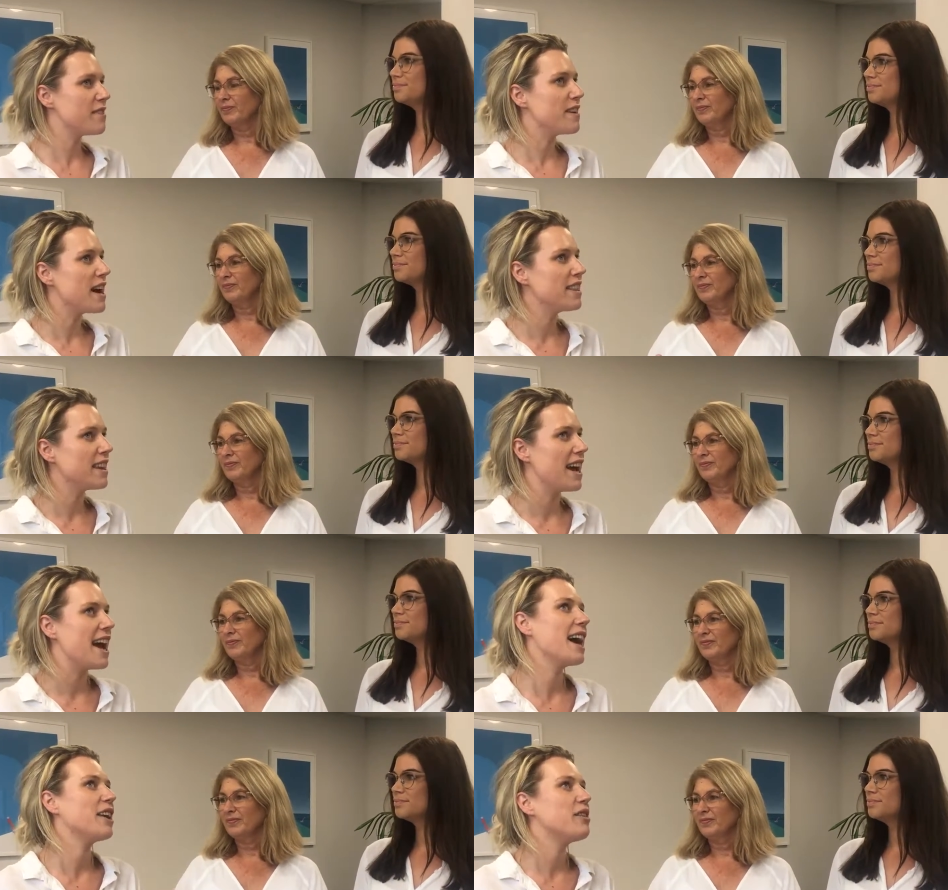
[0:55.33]
Speaker 1: stuff out there,
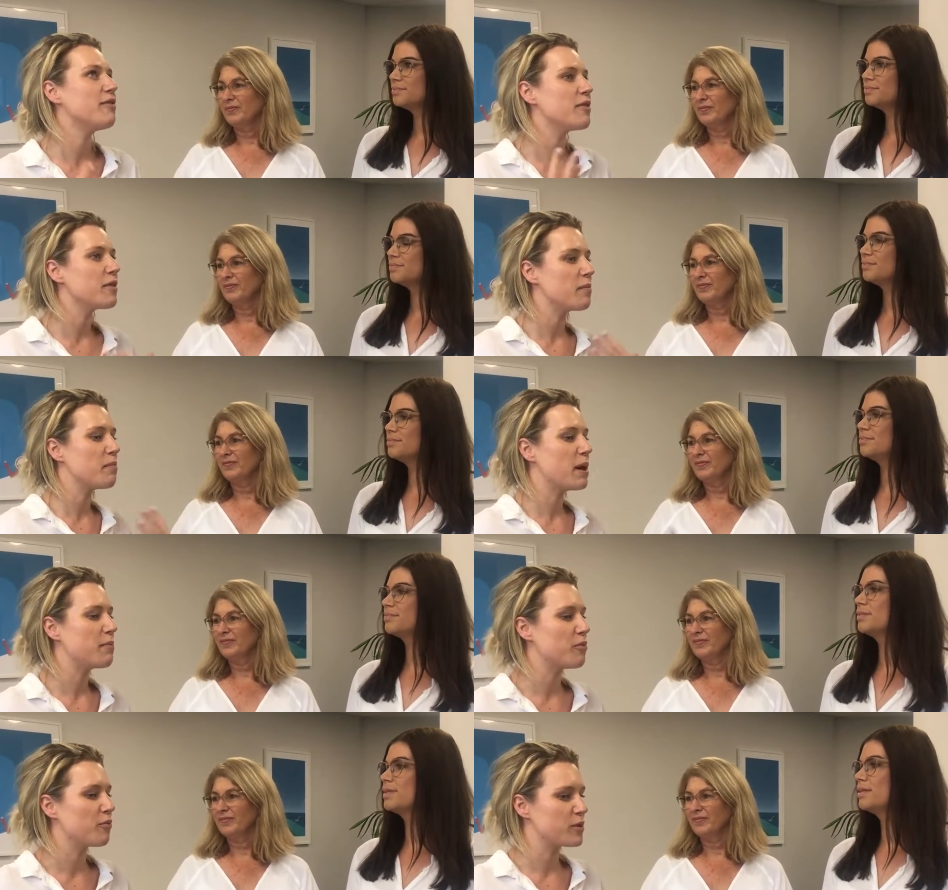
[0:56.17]
how do you feel that
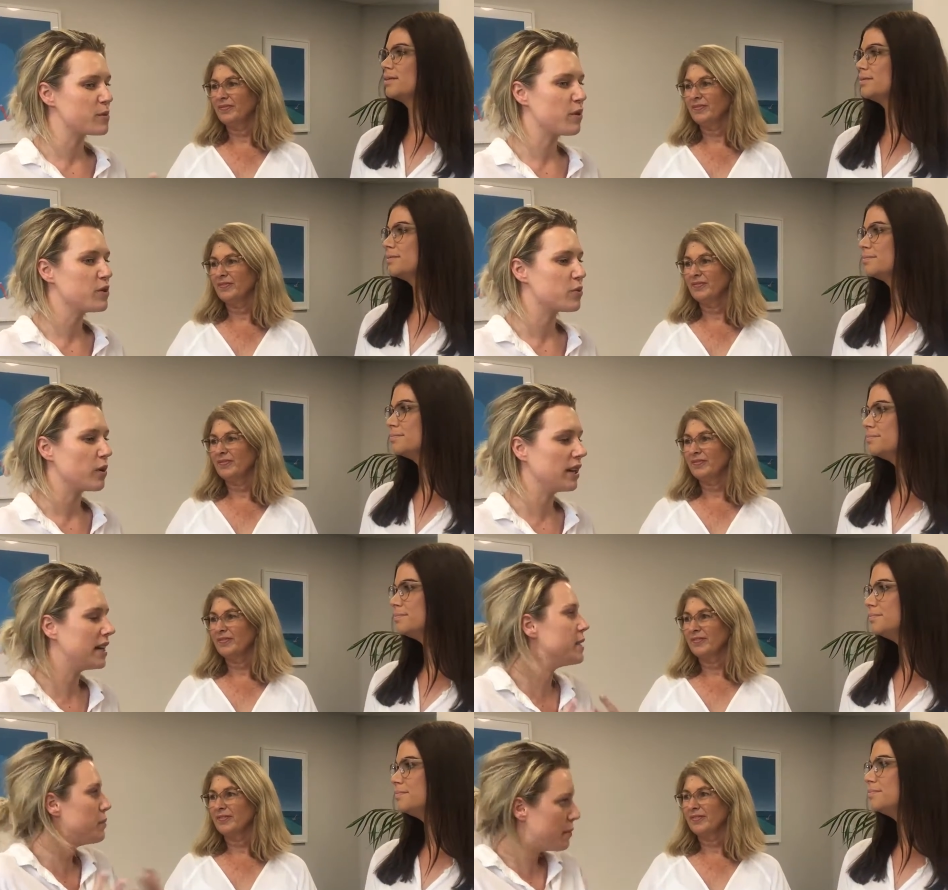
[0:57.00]
people respond to it?
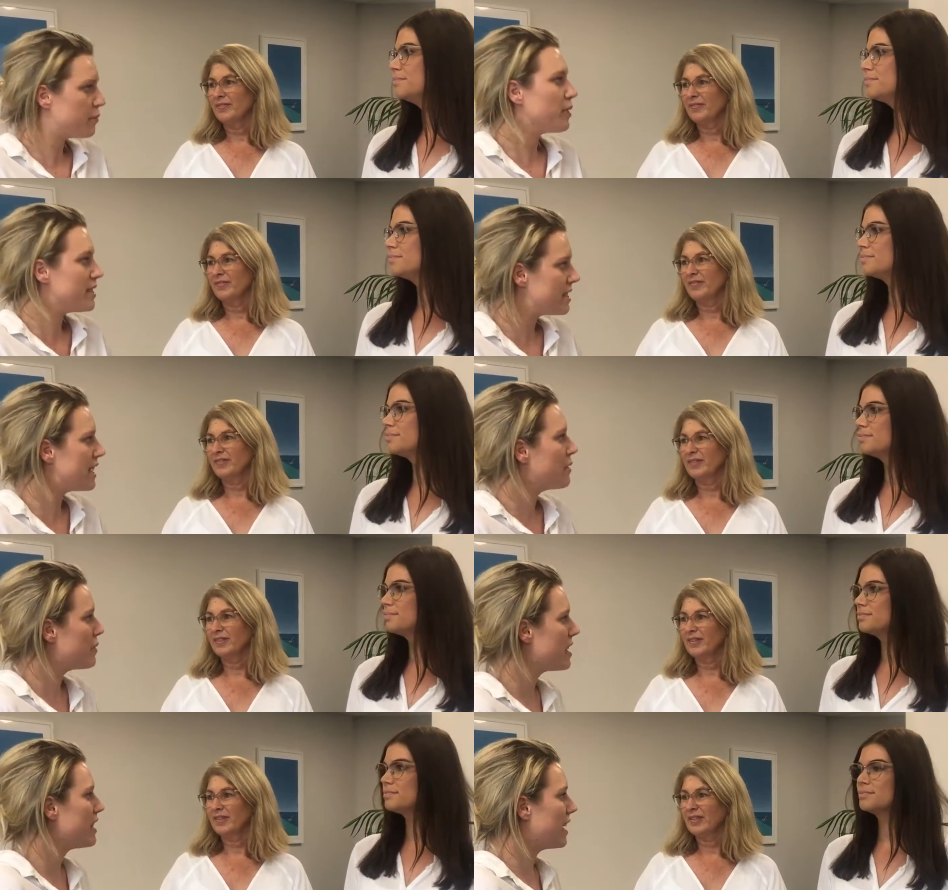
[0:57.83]
Like, do people resonate
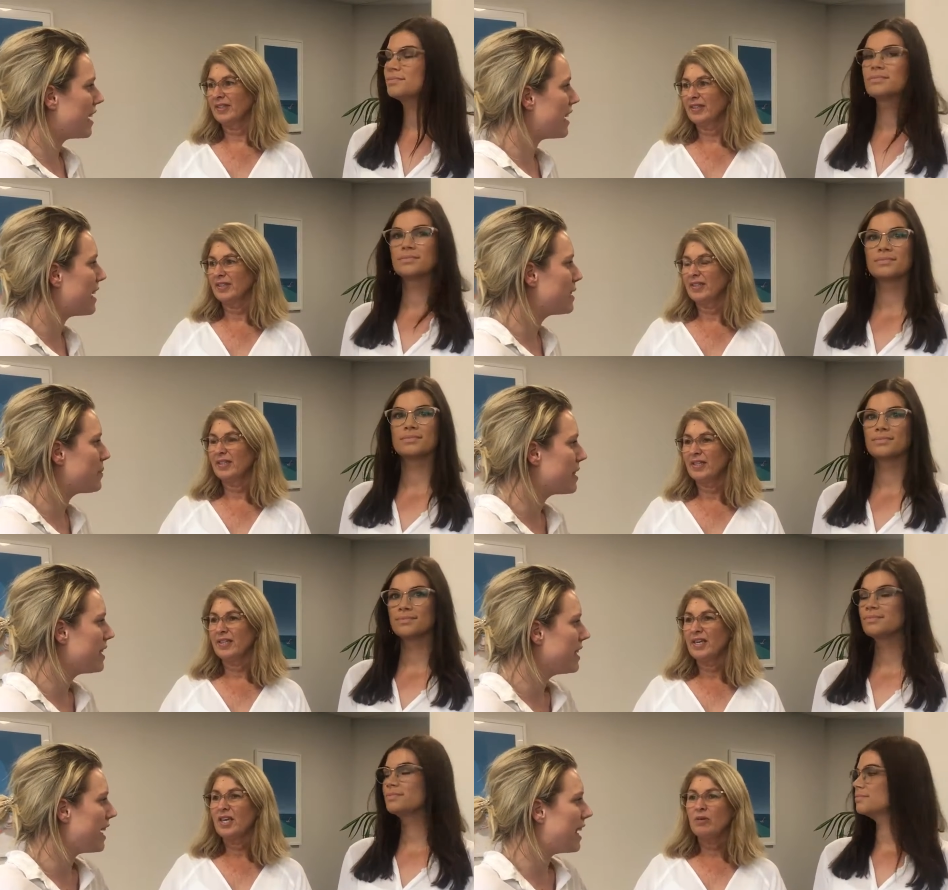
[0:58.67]
with it and they connect with
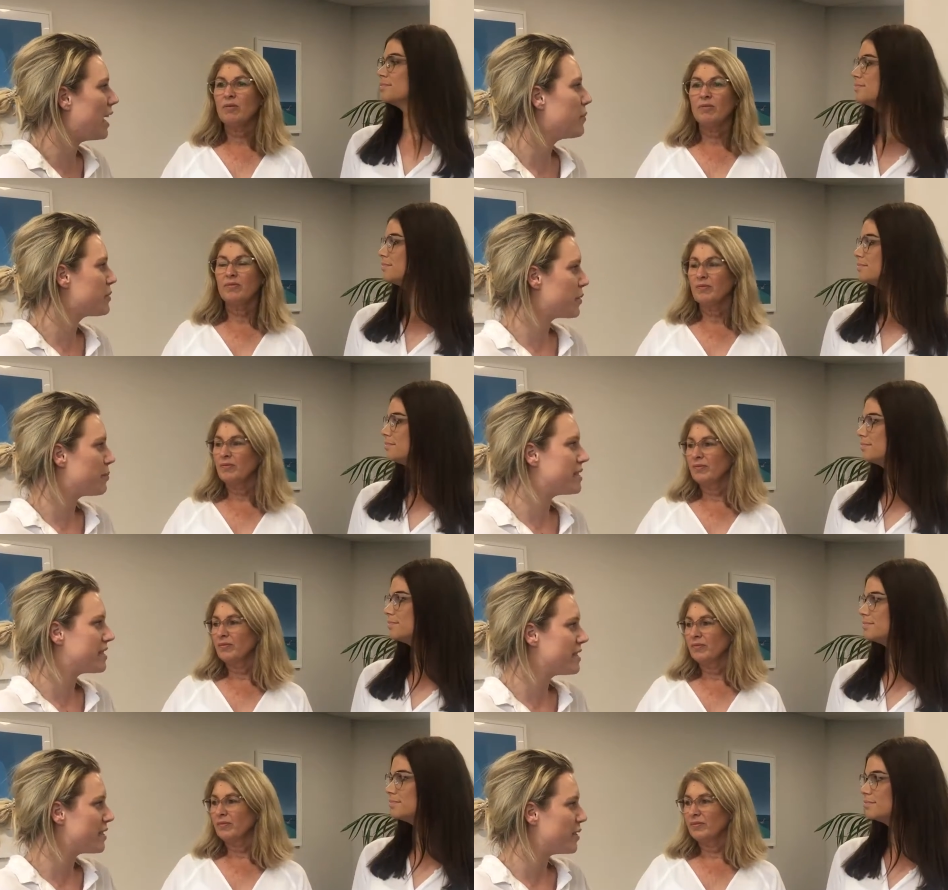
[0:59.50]
it and it helps your
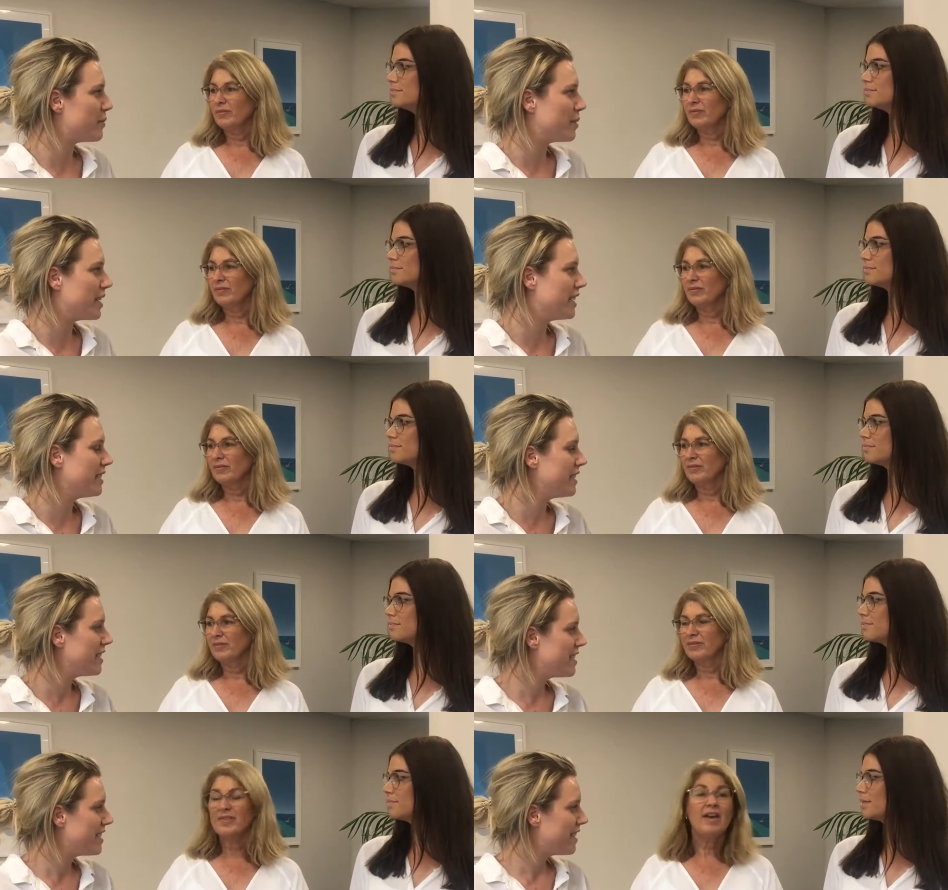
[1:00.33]
business and your brand?
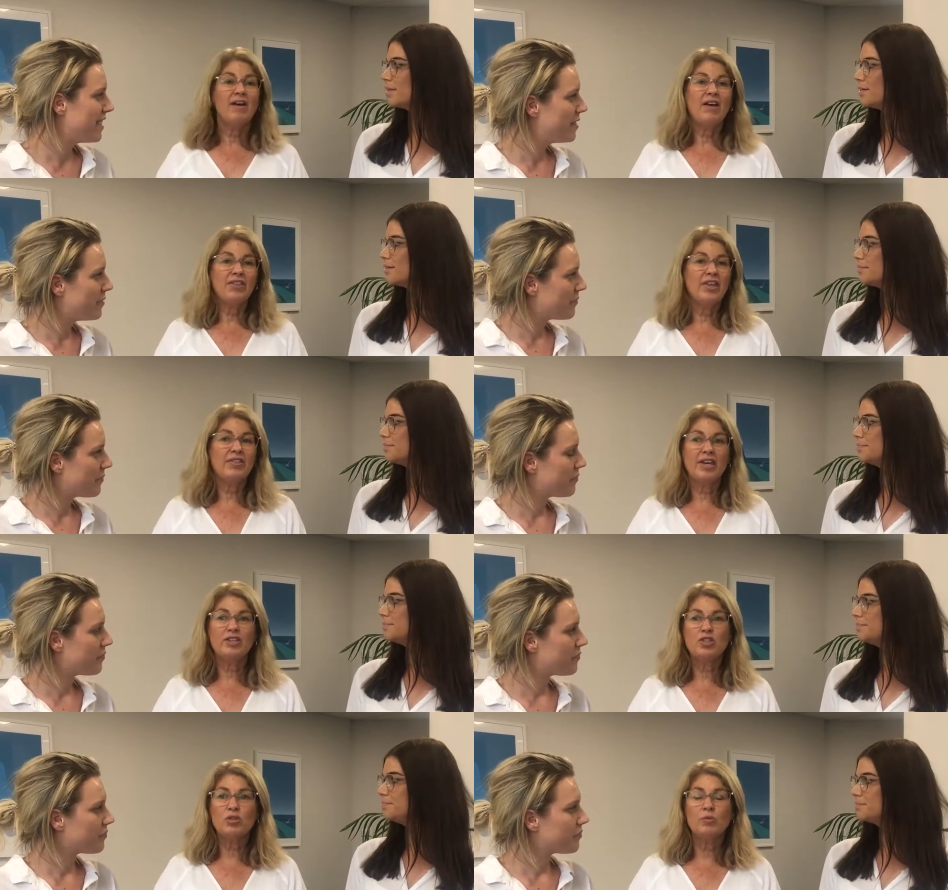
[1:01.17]
Speaker 2: Yeah, I think they
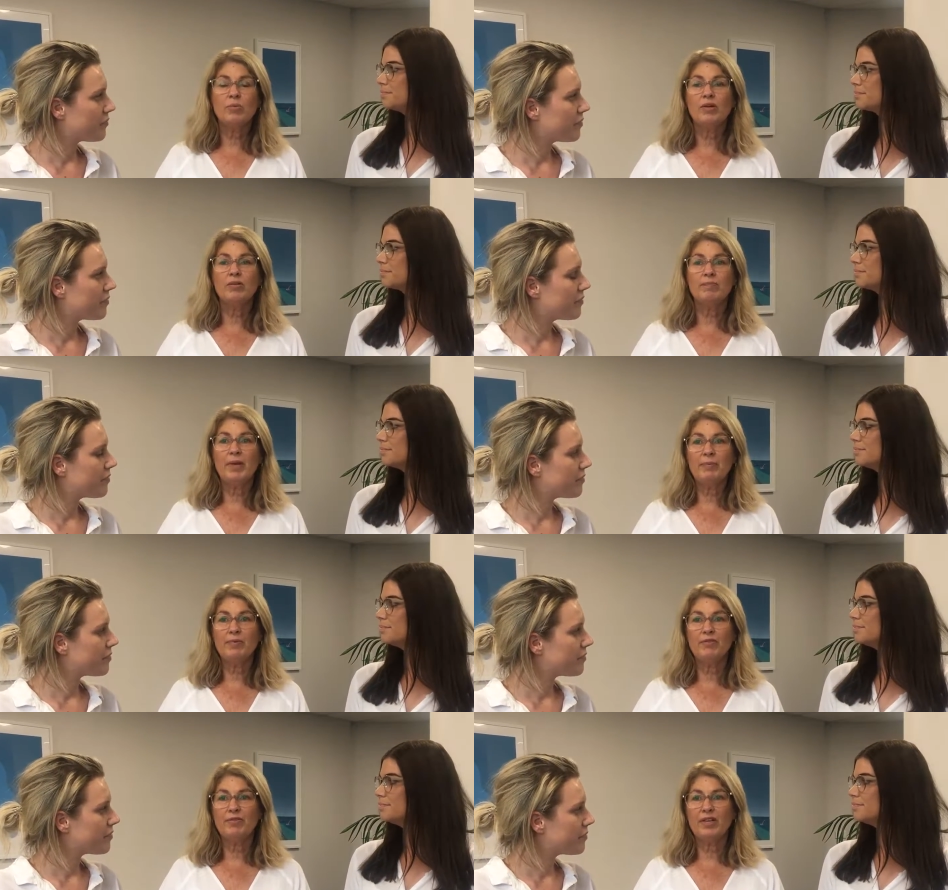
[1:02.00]
do. Well,
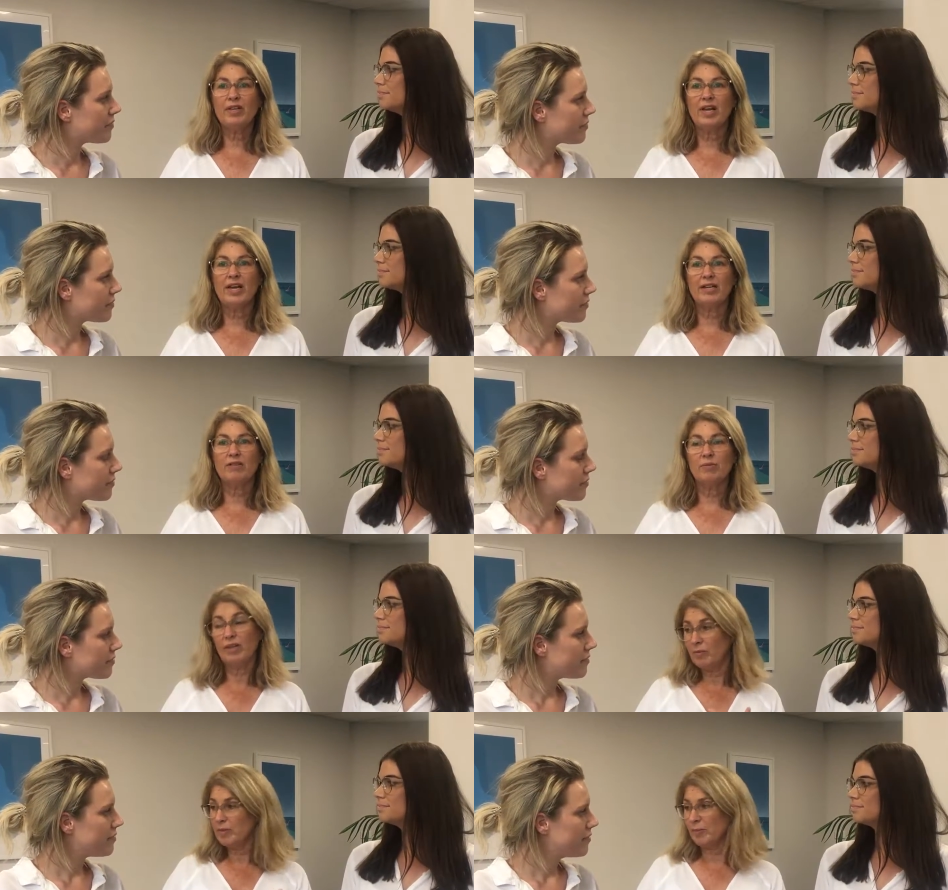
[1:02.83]
people feel like
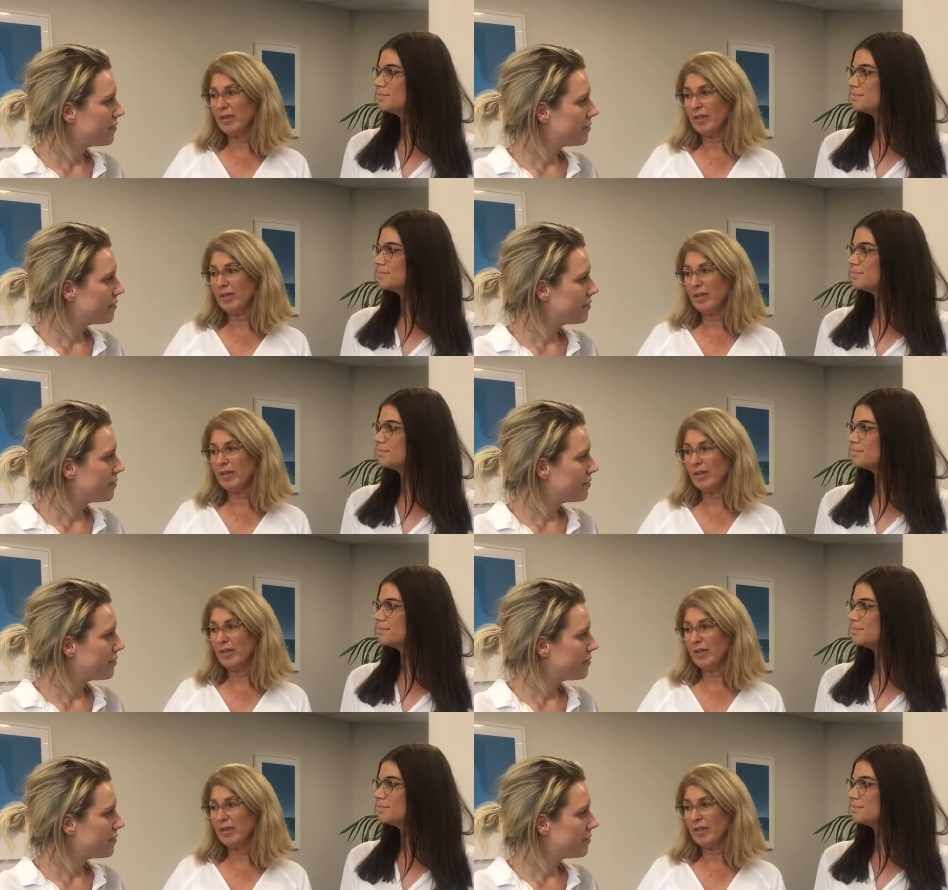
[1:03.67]
when I'm